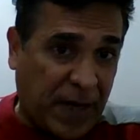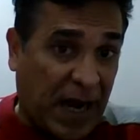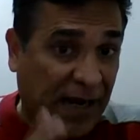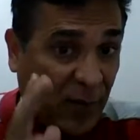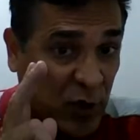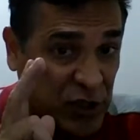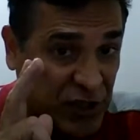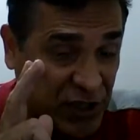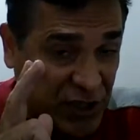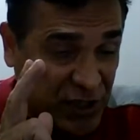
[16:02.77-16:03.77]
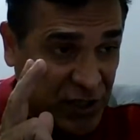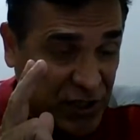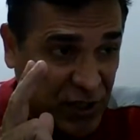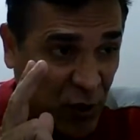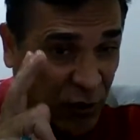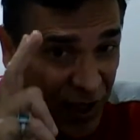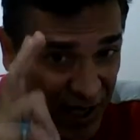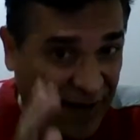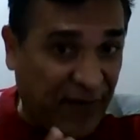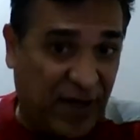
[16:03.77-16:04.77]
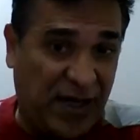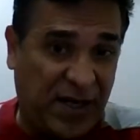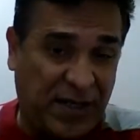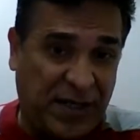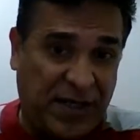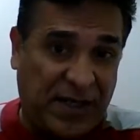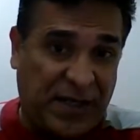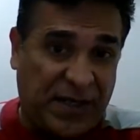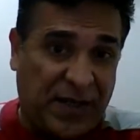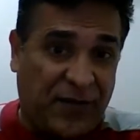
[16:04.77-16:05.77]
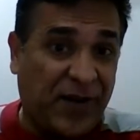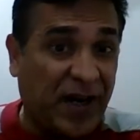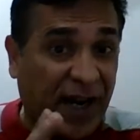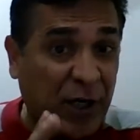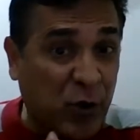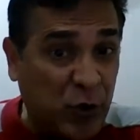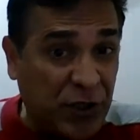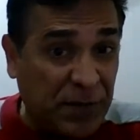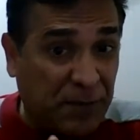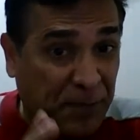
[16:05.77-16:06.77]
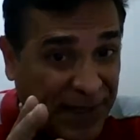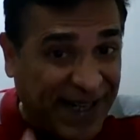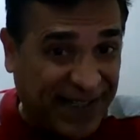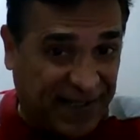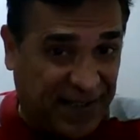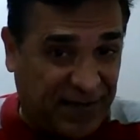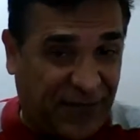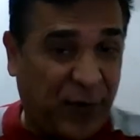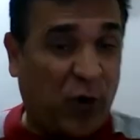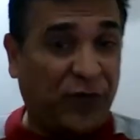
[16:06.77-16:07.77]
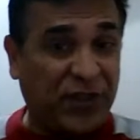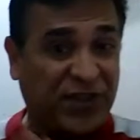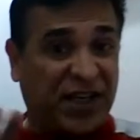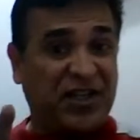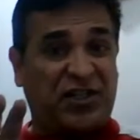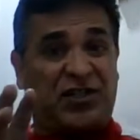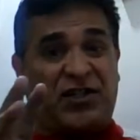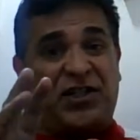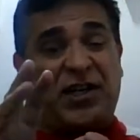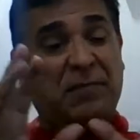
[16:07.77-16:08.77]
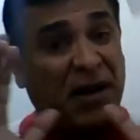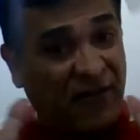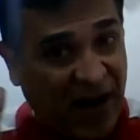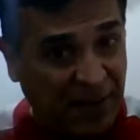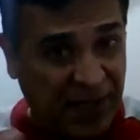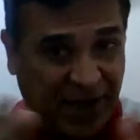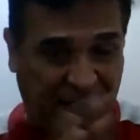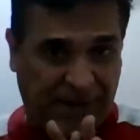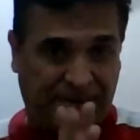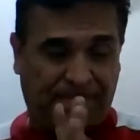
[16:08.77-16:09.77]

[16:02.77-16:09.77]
I was on a level where I could predict few of the things in my family.